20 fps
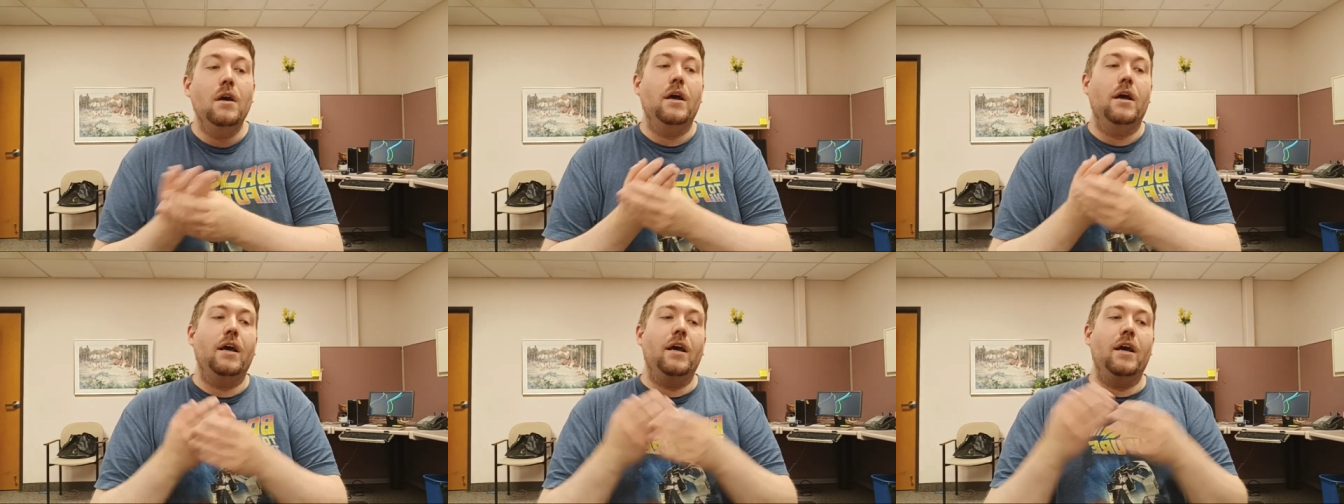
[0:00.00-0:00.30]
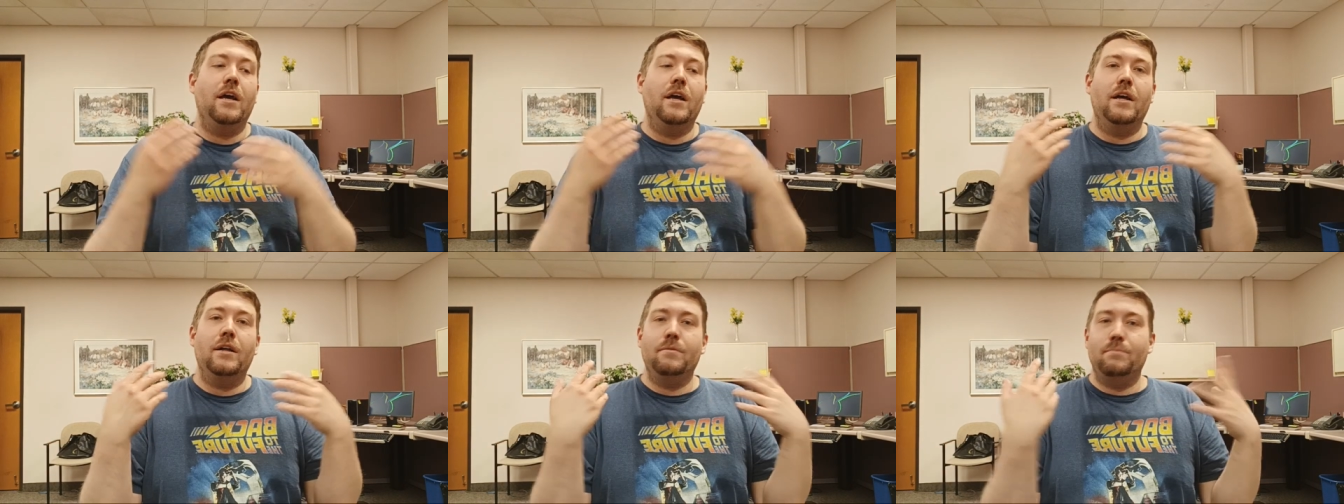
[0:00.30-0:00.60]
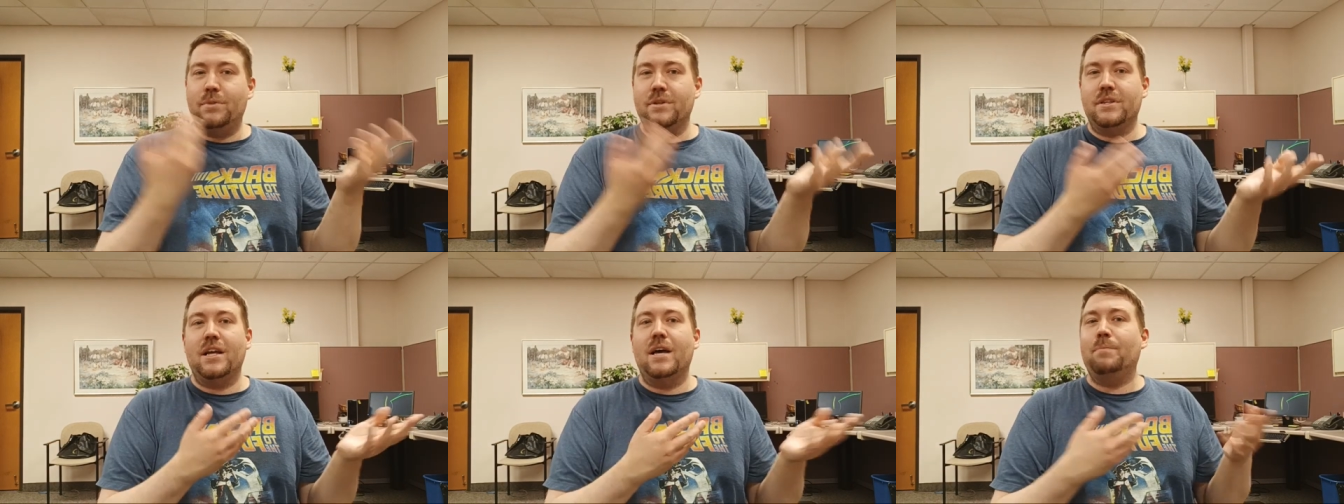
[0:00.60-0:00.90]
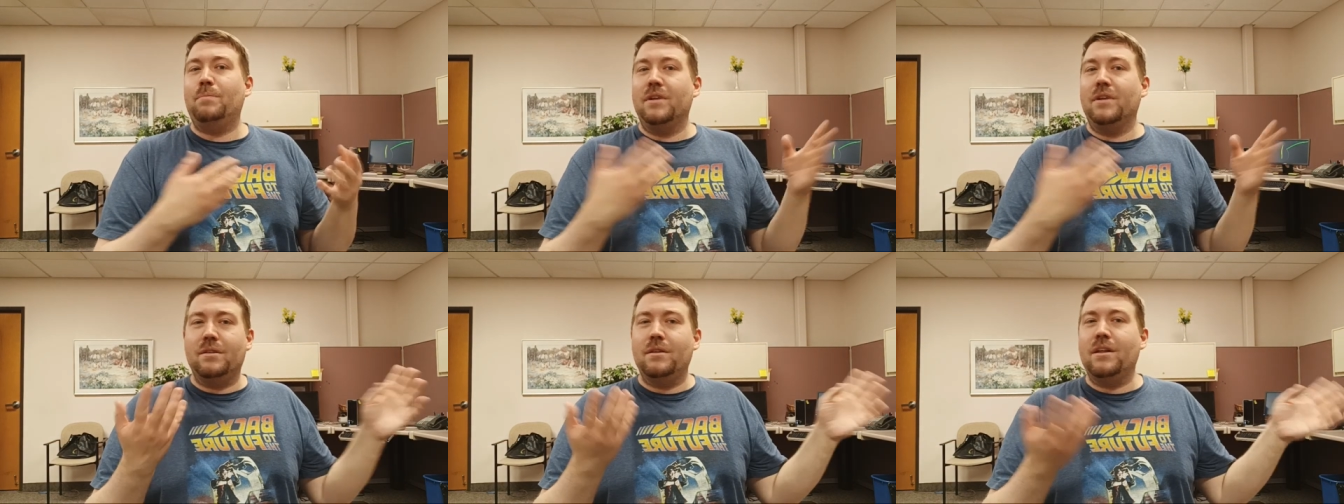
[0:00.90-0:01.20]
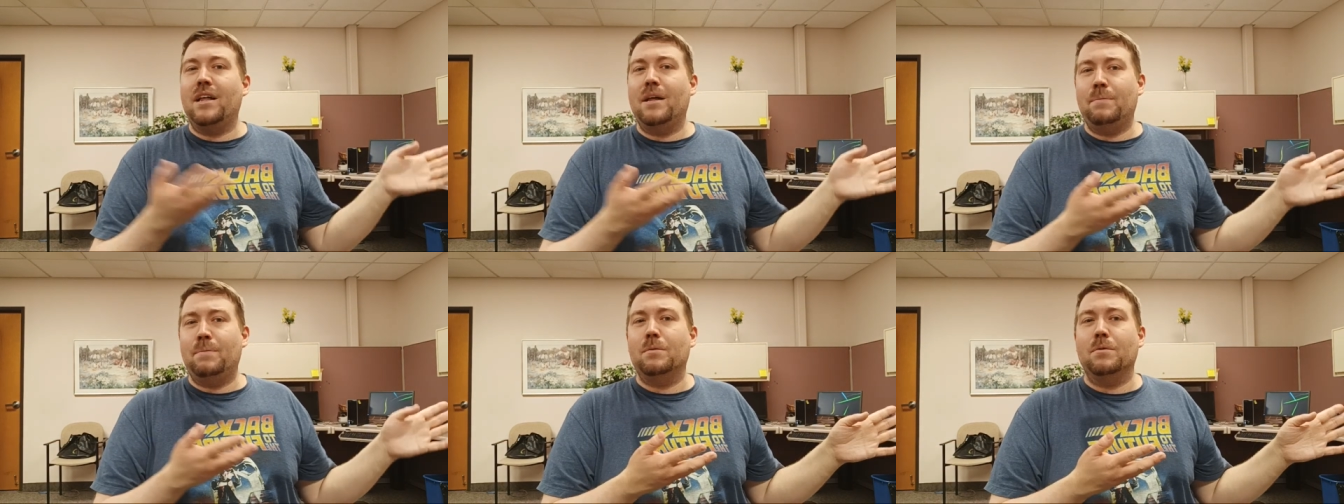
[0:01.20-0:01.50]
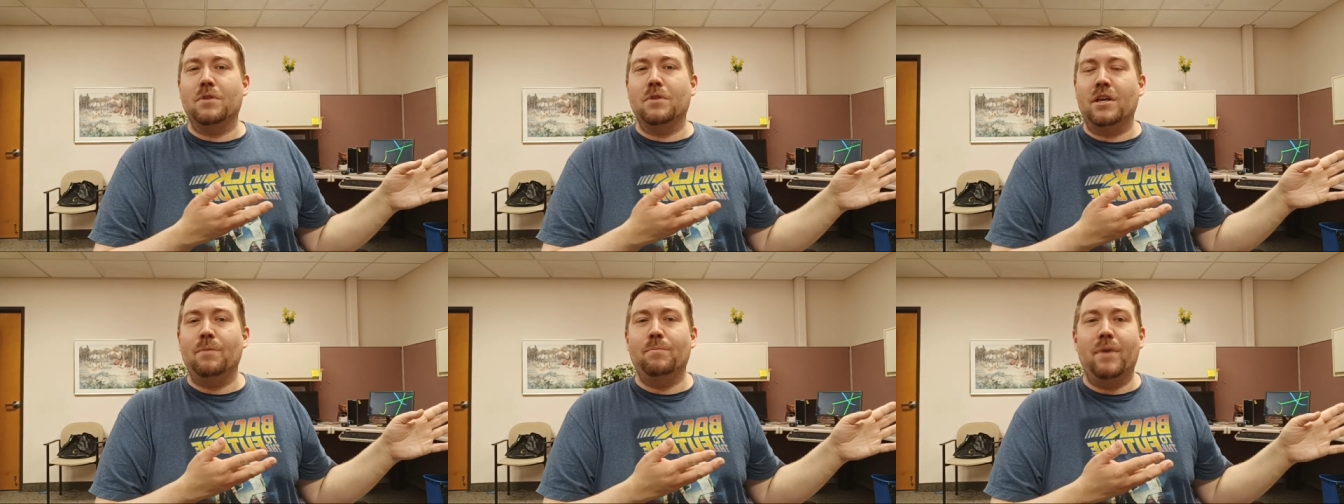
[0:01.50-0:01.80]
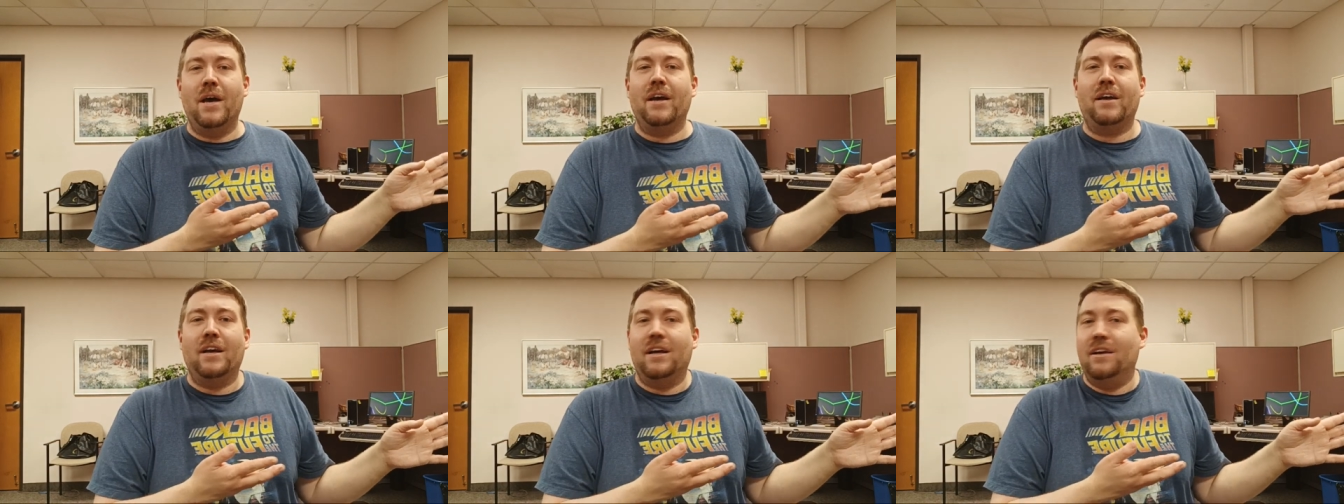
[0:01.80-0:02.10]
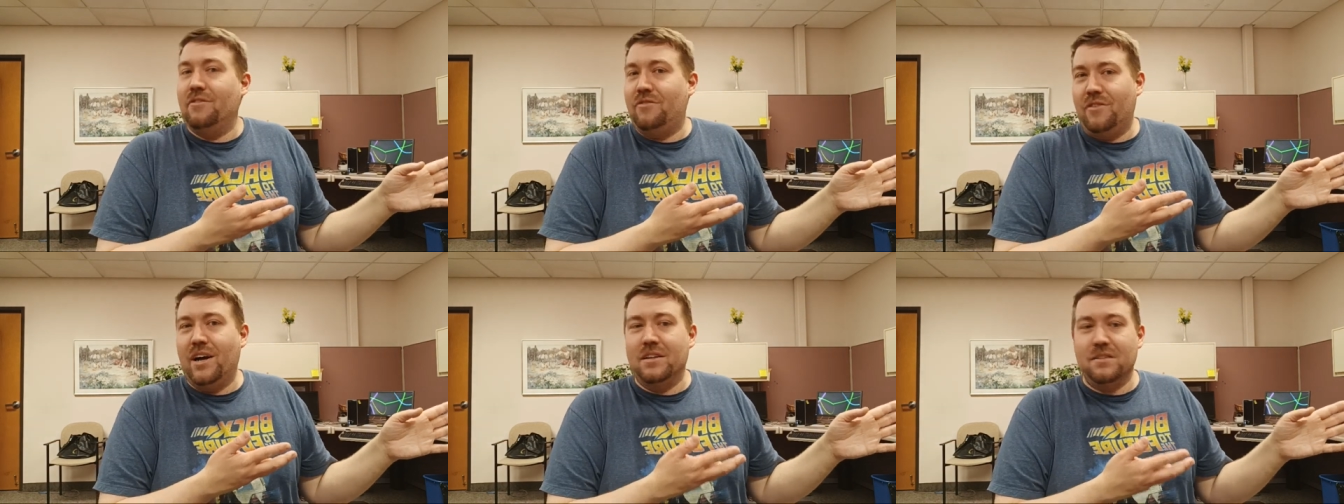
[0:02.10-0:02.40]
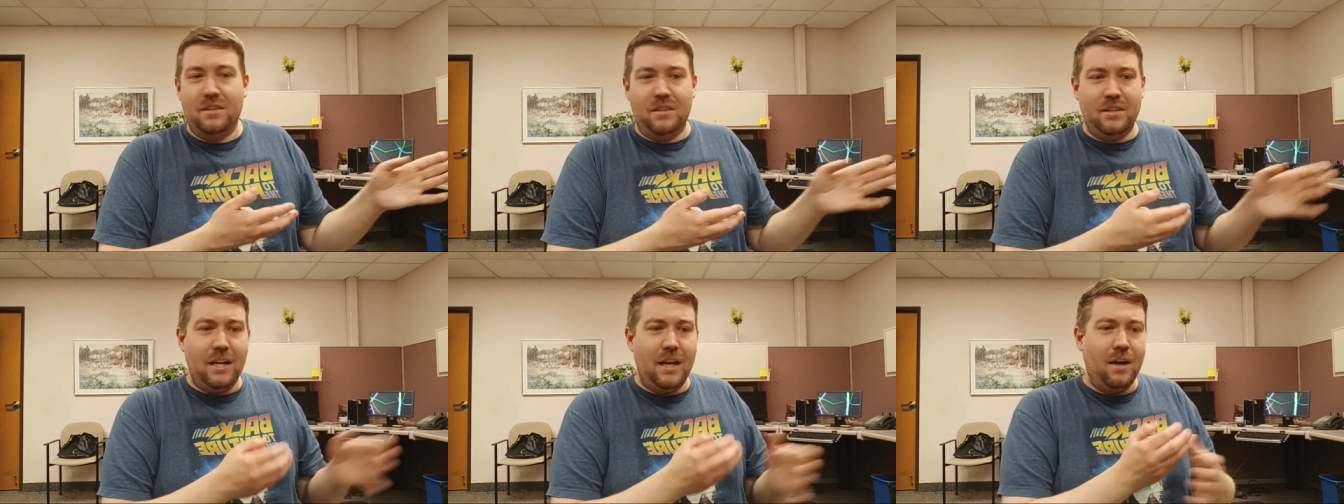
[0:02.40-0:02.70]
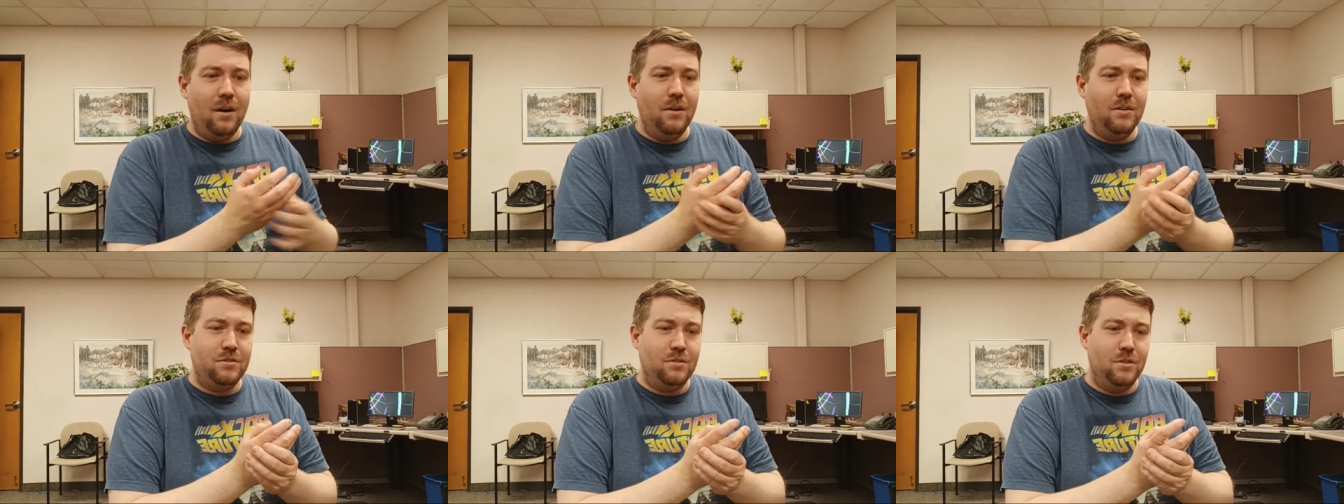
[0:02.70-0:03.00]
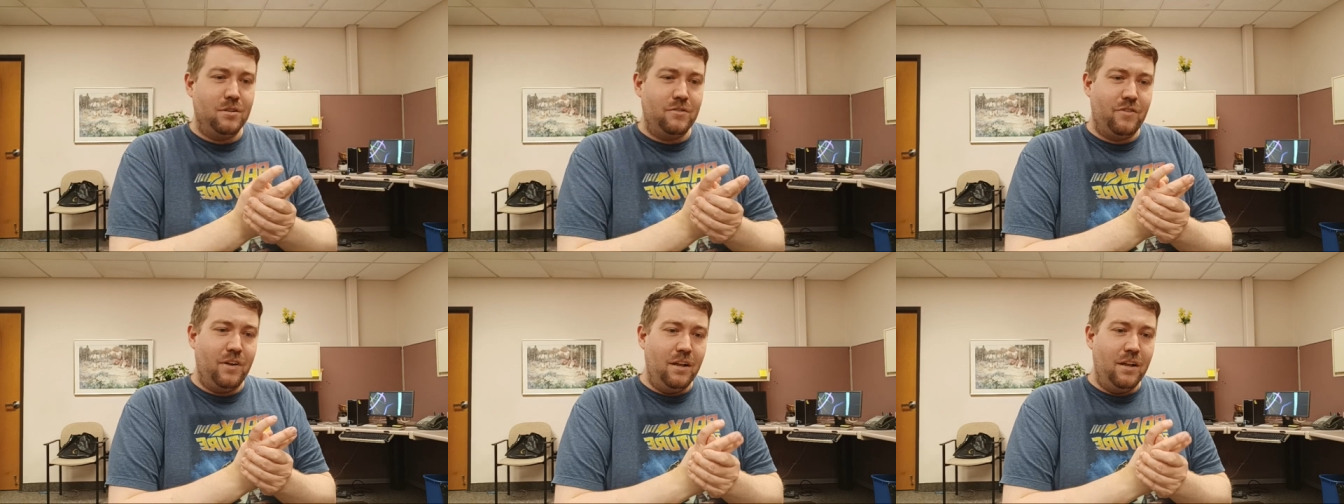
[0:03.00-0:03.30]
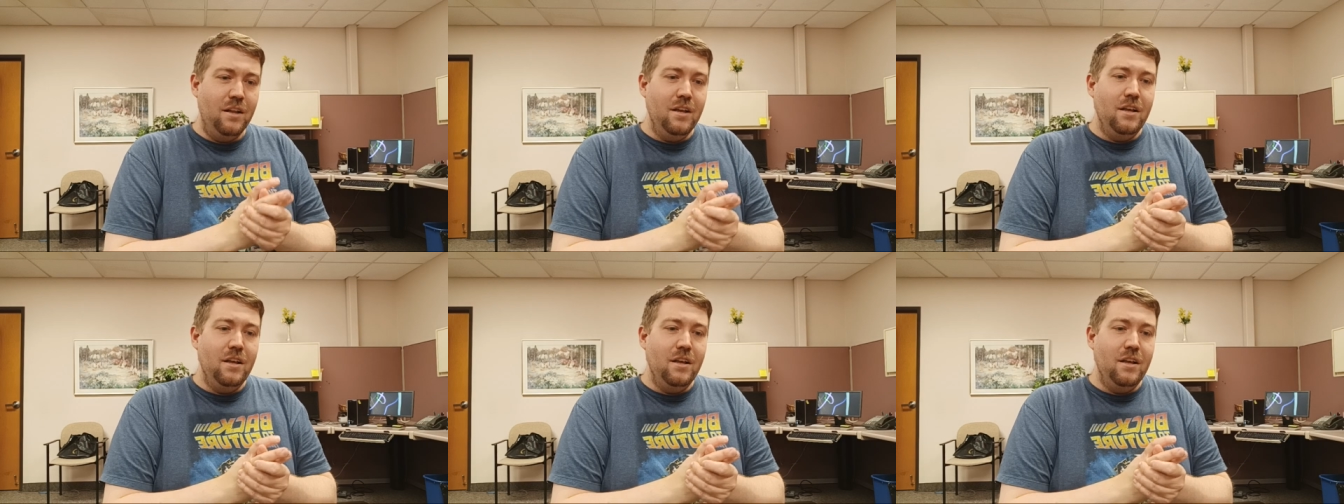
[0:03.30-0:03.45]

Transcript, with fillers: and but that but uh, people are looking back on it fondly now, so it's fine.